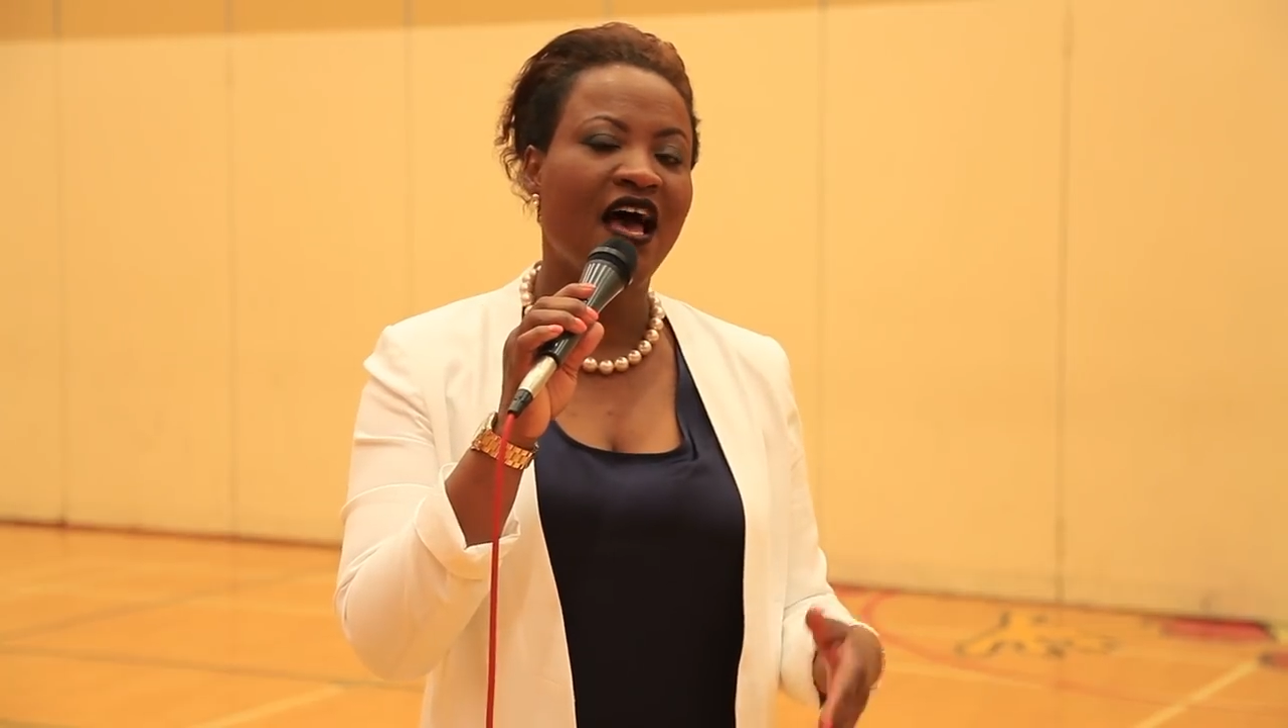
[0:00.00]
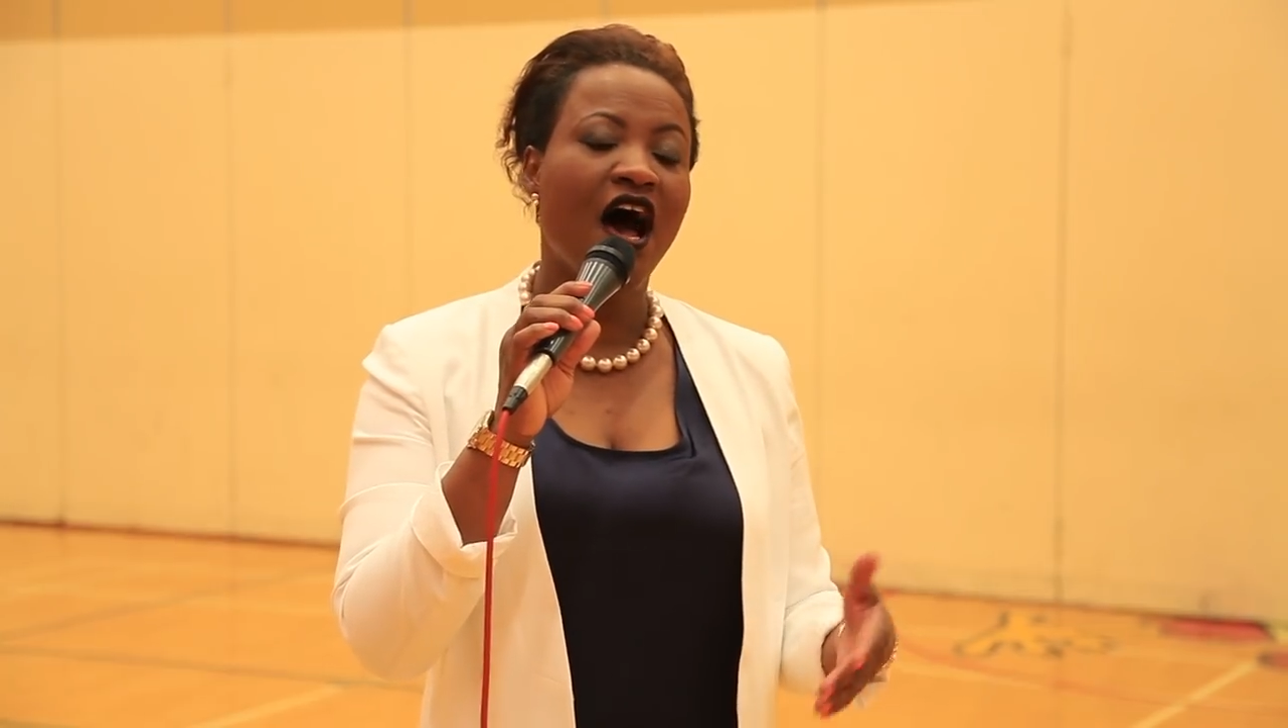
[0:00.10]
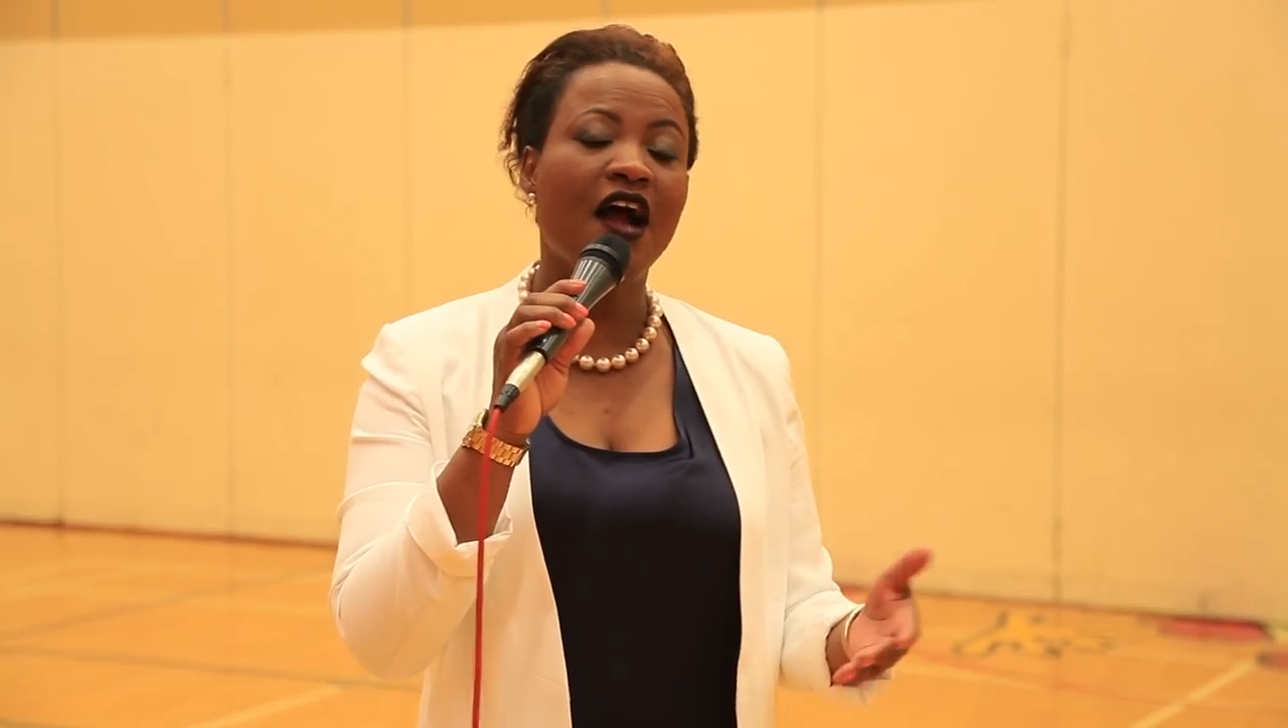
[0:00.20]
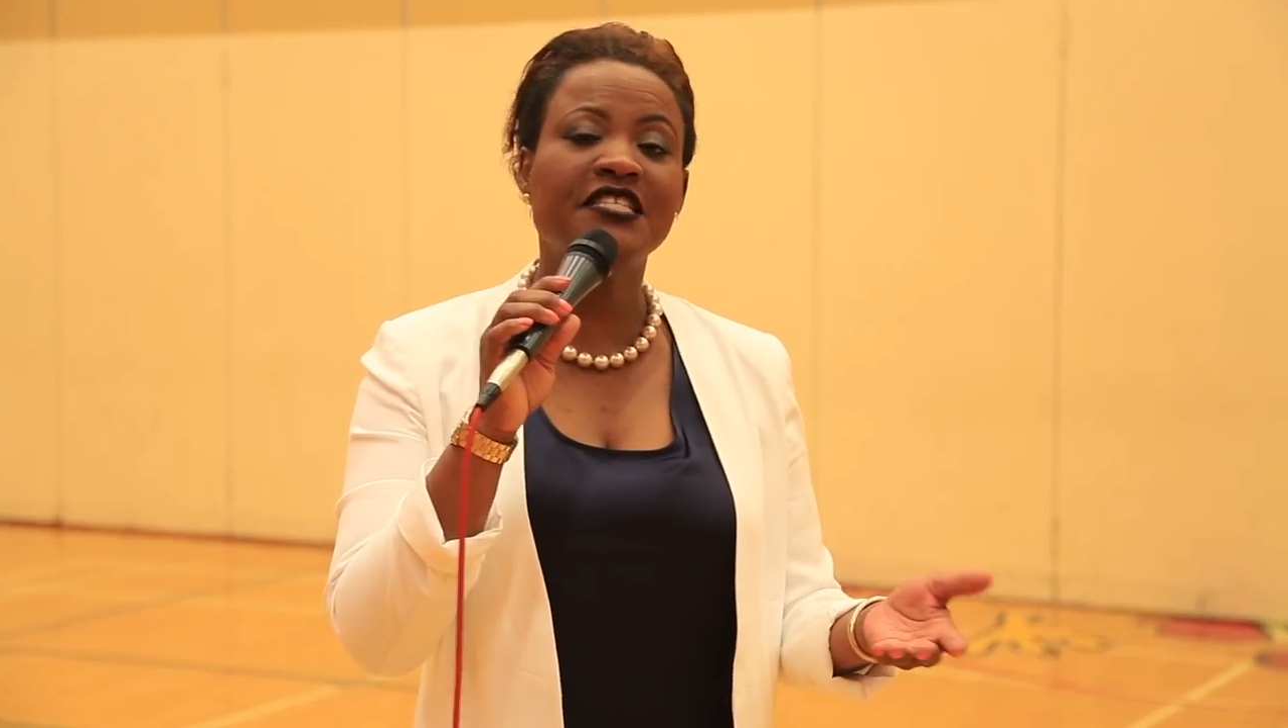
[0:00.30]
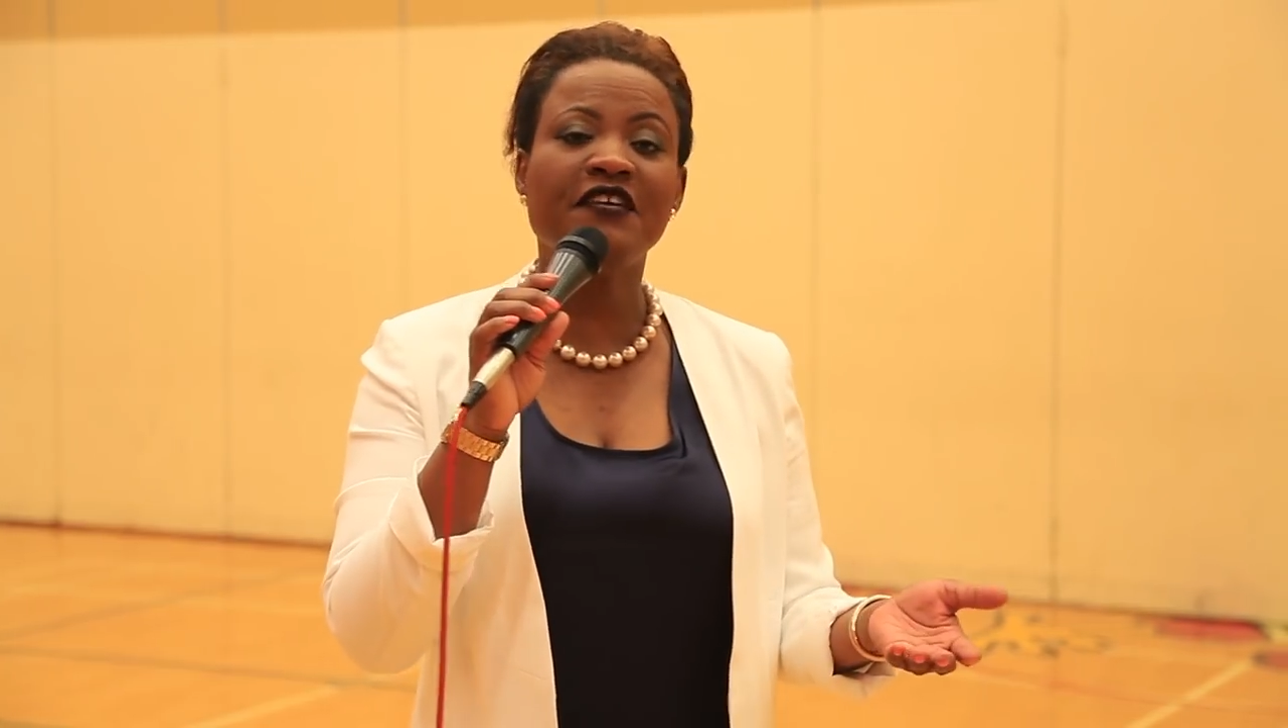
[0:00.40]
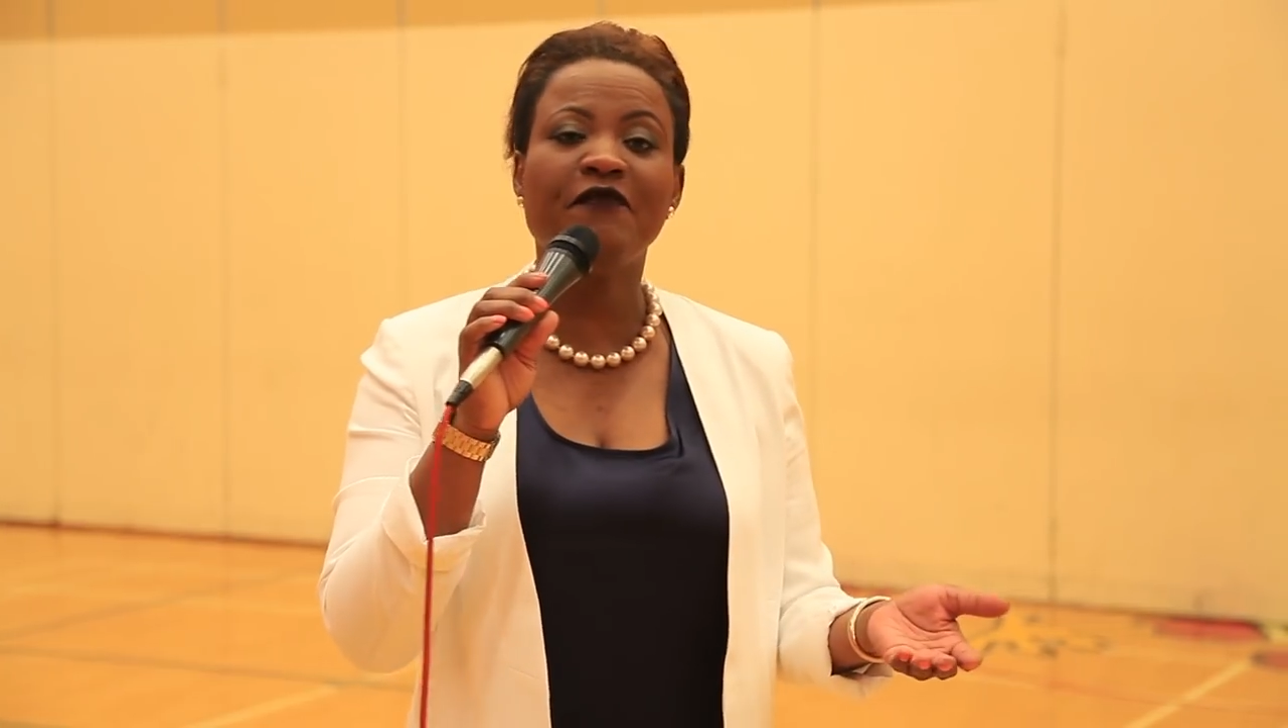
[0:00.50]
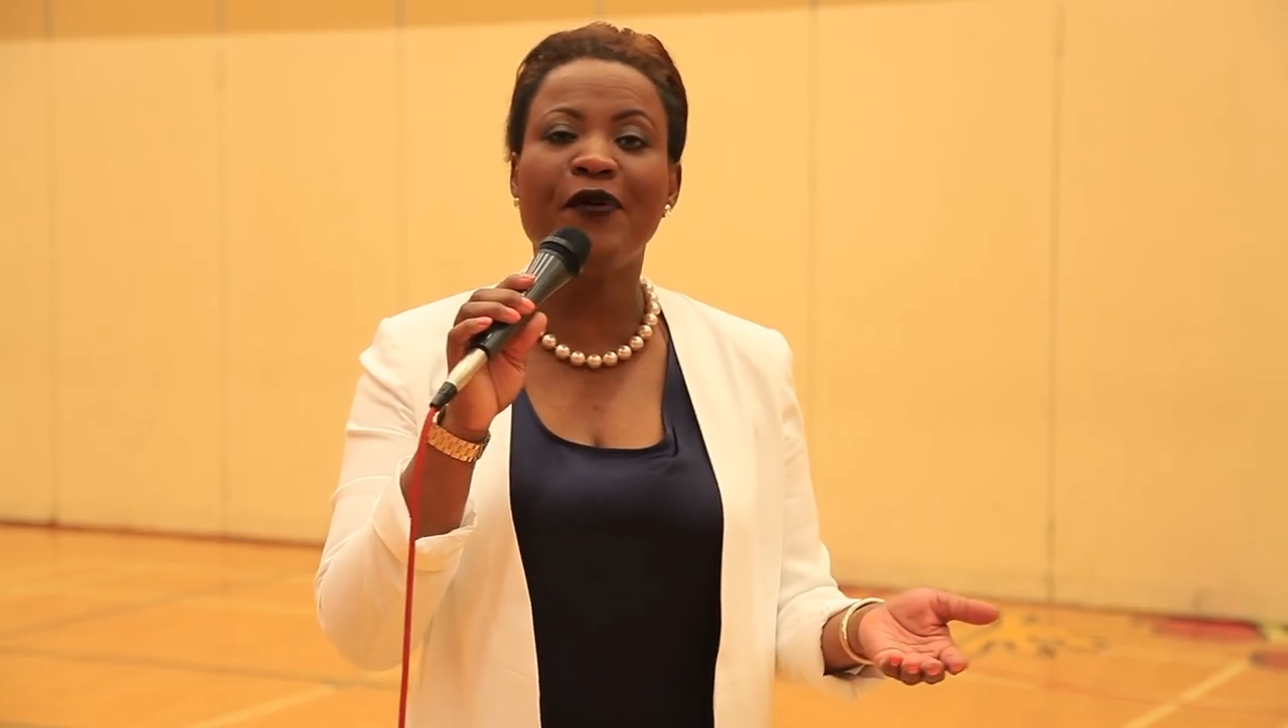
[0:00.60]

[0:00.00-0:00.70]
hearts of